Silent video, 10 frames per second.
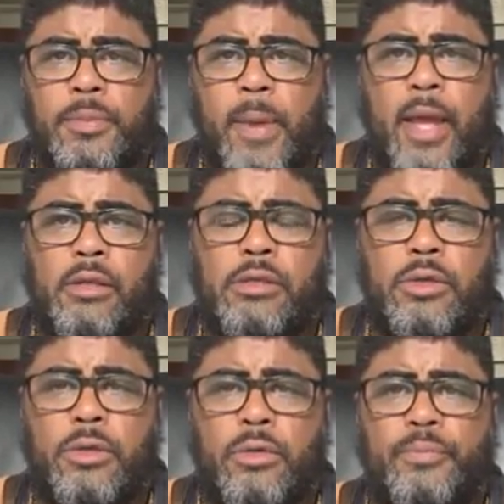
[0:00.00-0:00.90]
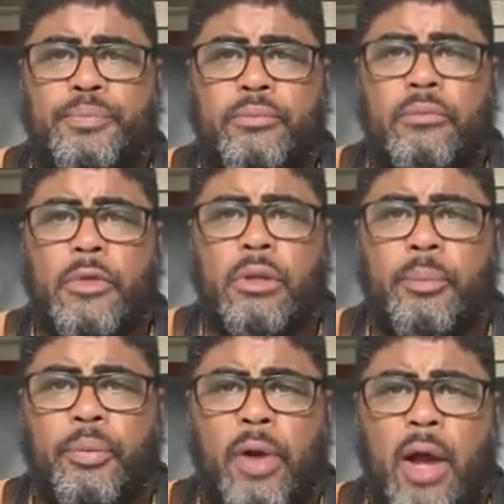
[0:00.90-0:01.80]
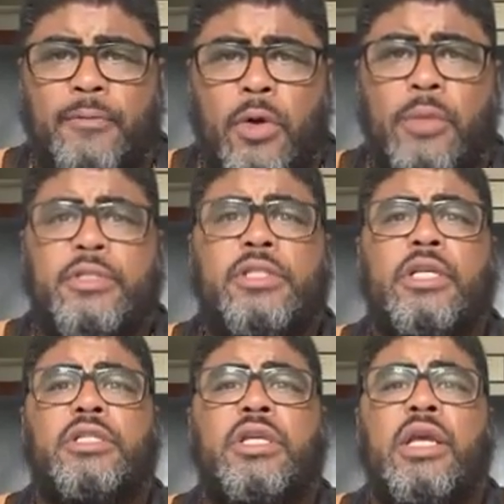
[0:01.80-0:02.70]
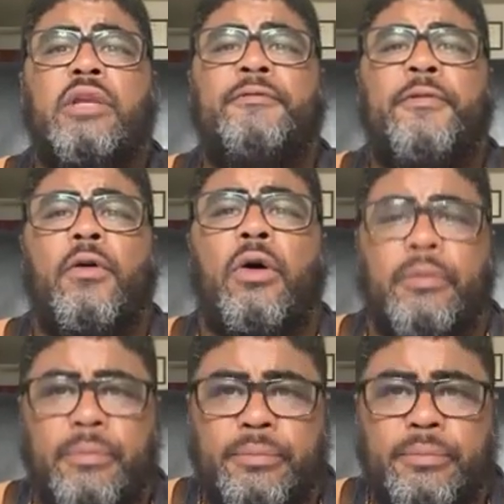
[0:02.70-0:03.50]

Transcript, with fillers: back to Proverbs 16 and 4.